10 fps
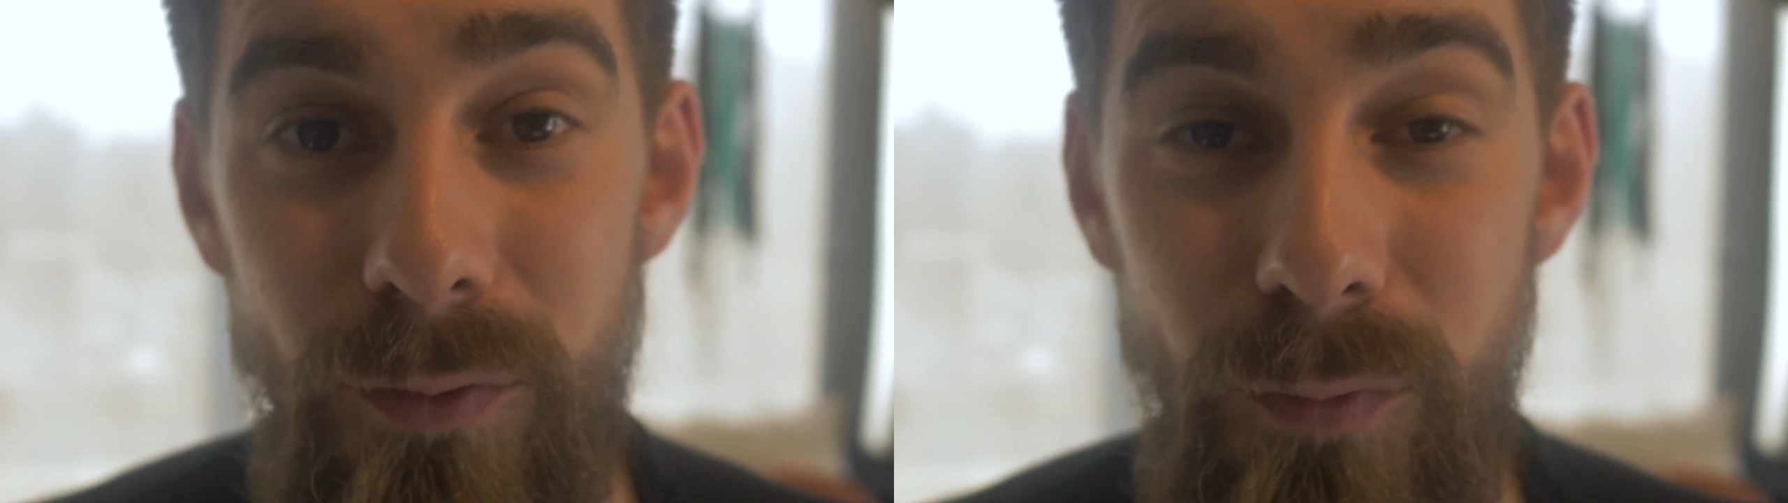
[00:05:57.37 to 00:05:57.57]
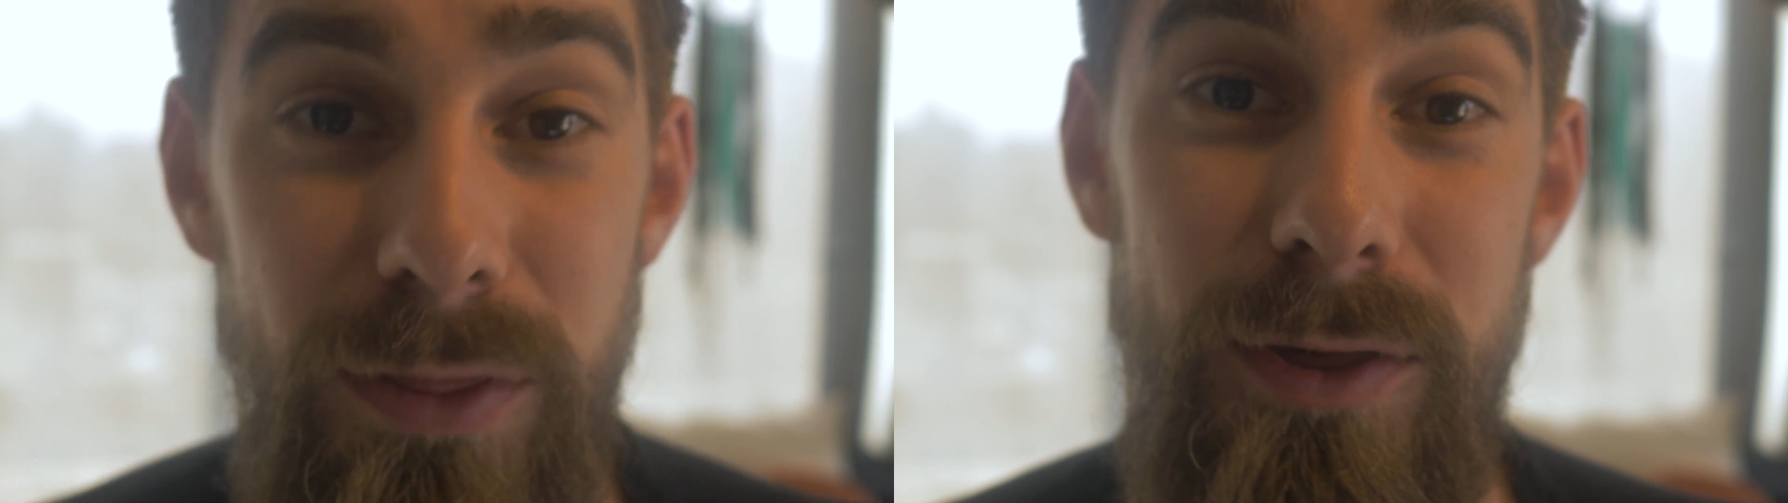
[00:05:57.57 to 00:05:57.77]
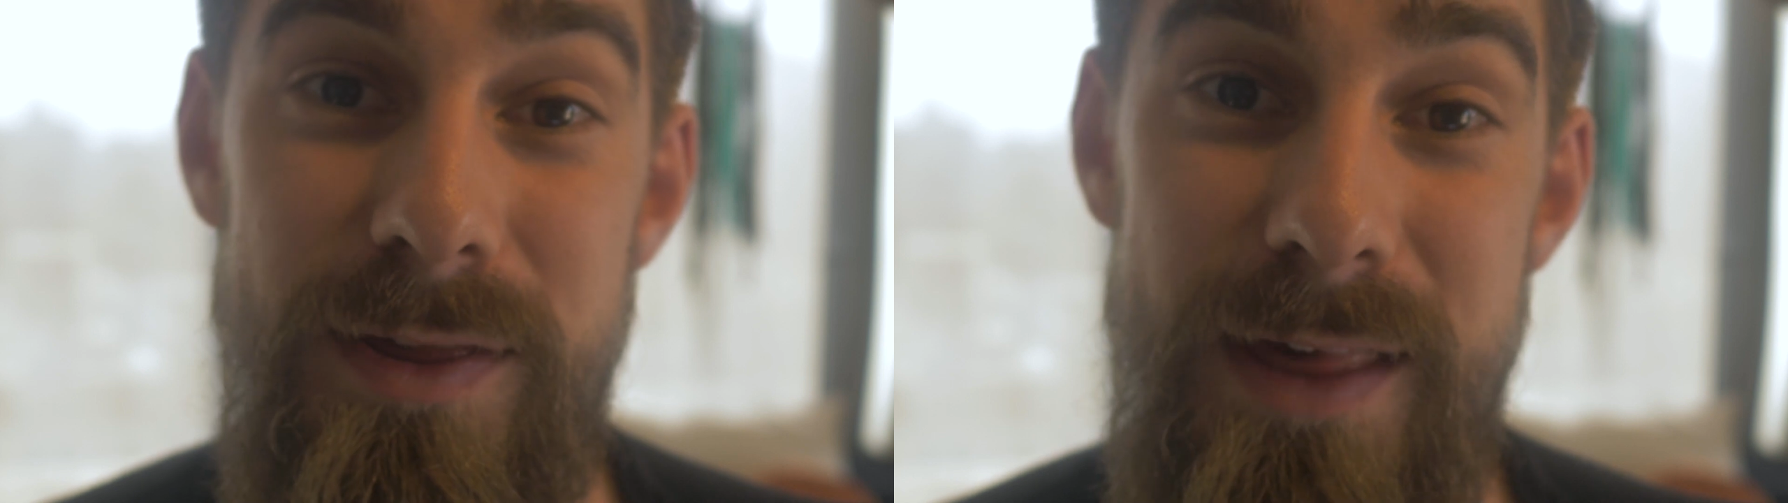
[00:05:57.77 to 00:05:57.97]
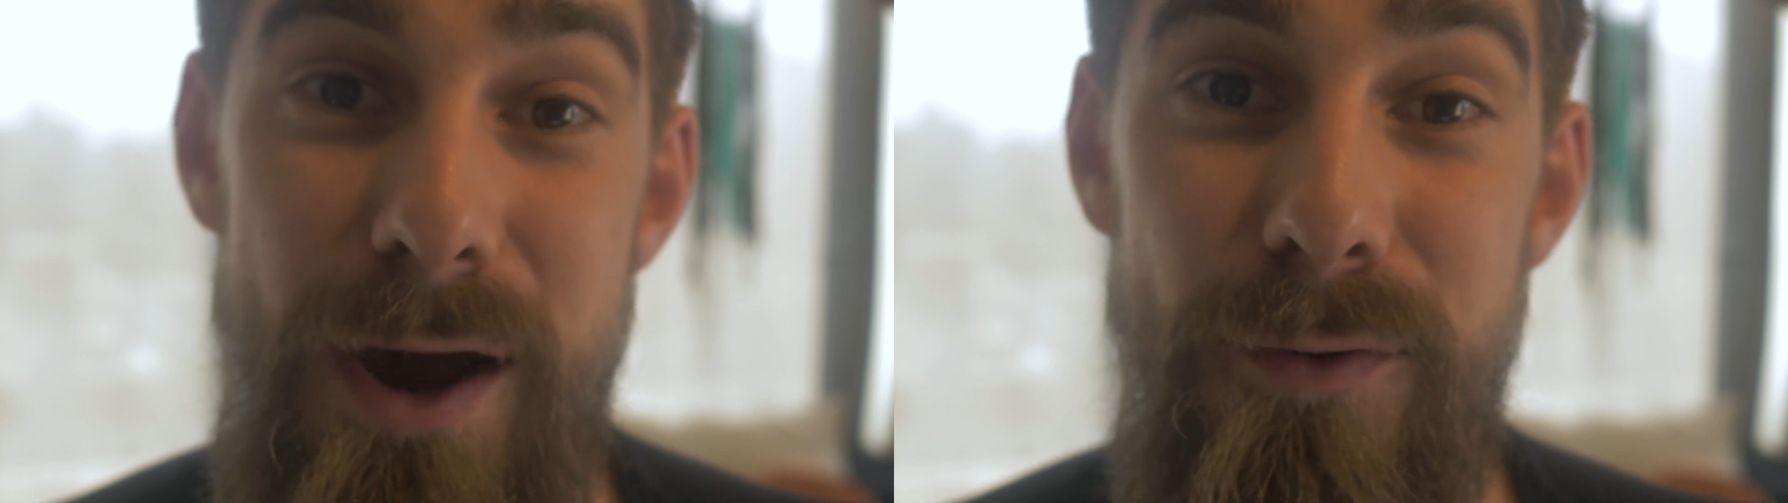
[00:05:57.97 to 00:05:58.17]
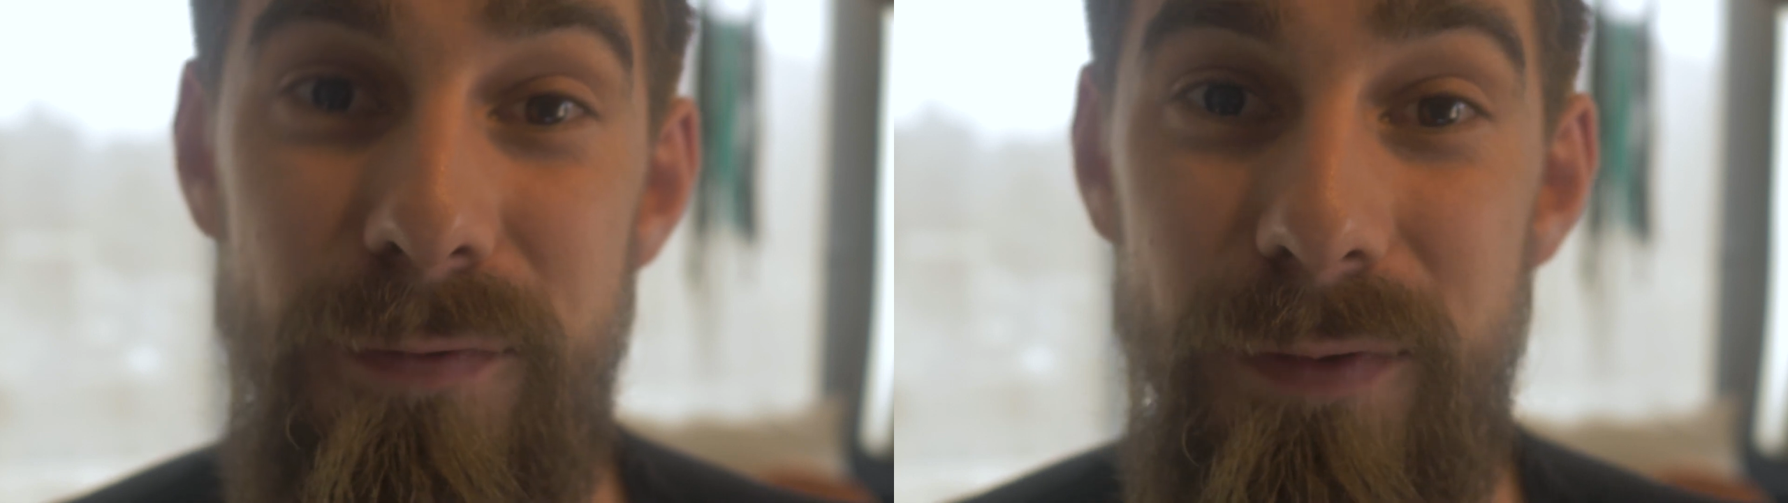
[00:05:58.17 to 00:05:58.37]
with
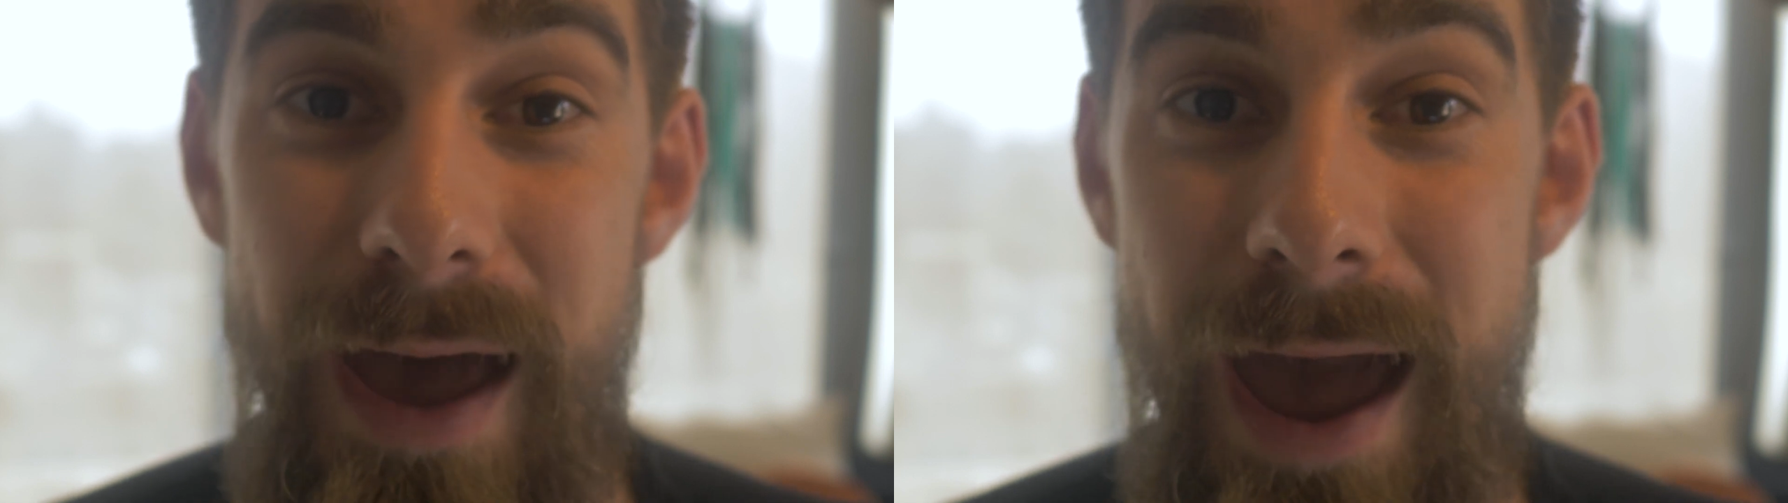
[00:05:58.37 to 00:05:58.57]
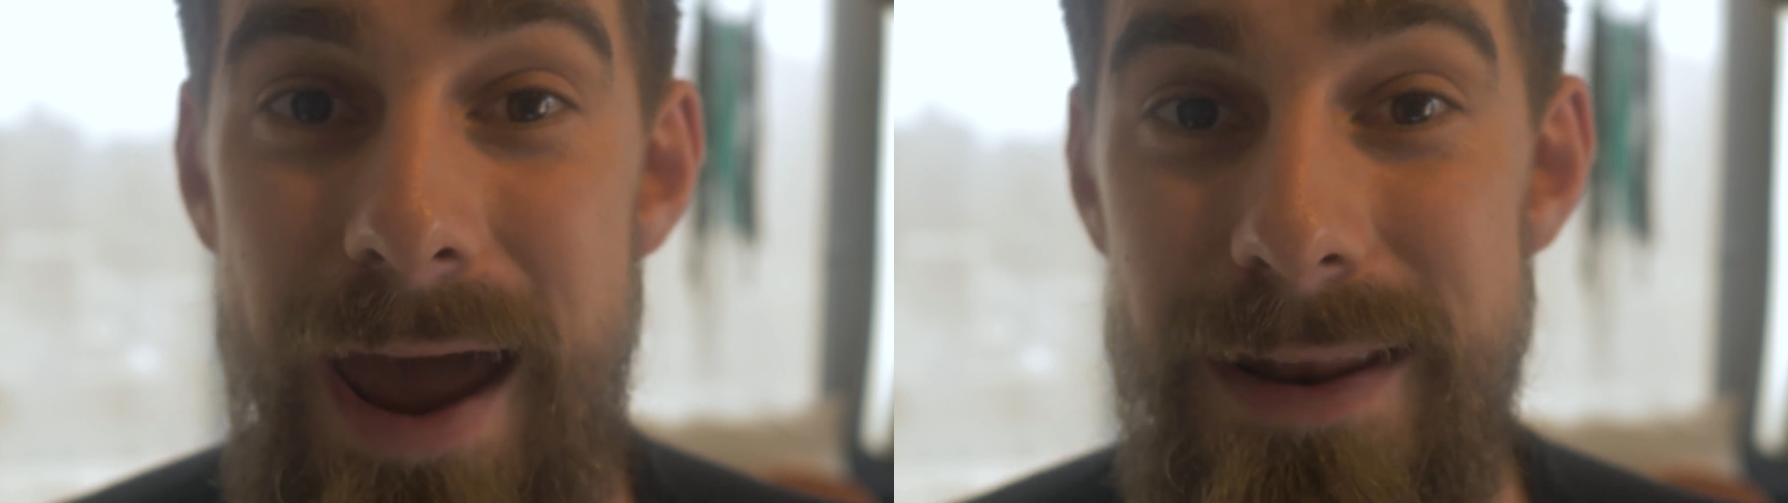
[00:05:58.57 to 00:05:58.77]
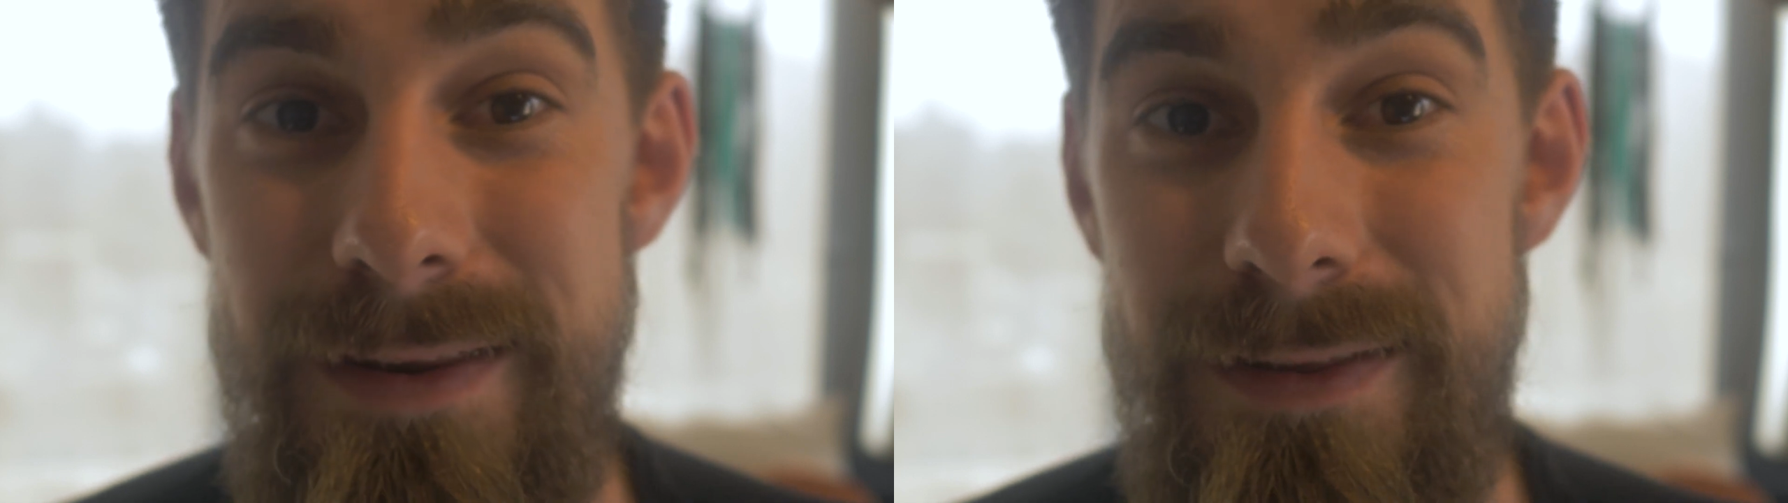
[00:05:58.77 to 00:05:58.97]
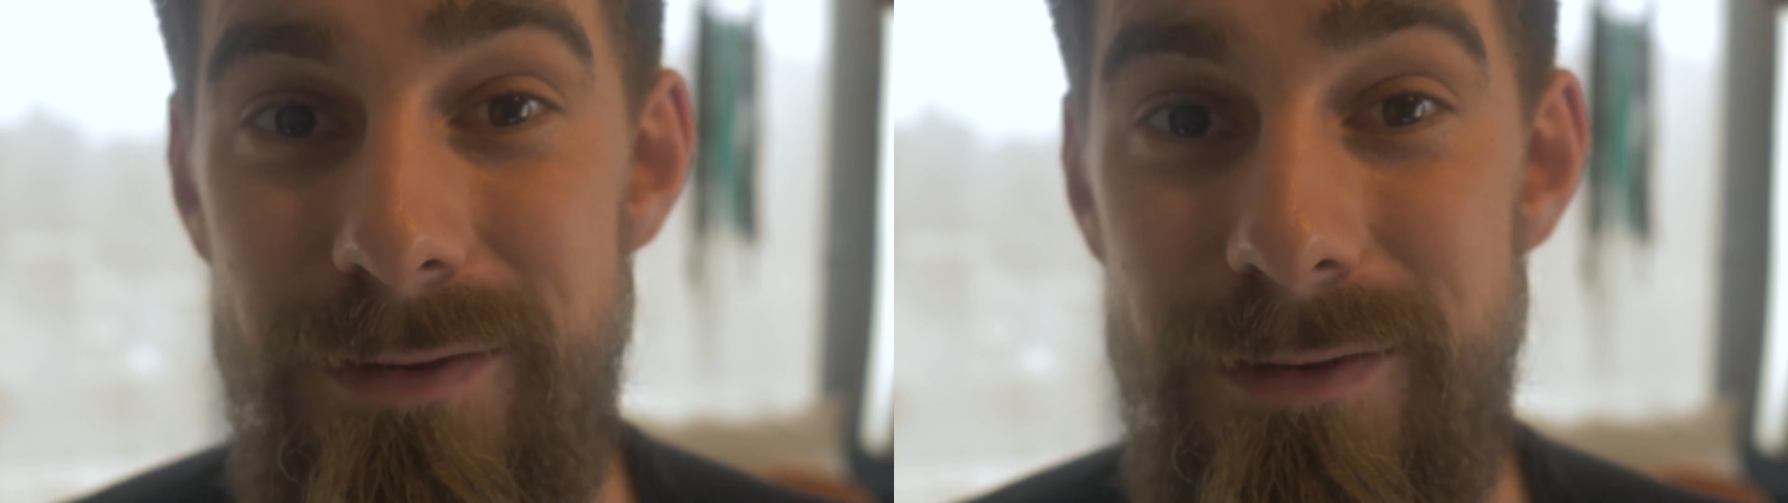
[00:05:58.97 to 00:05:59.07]
yourself and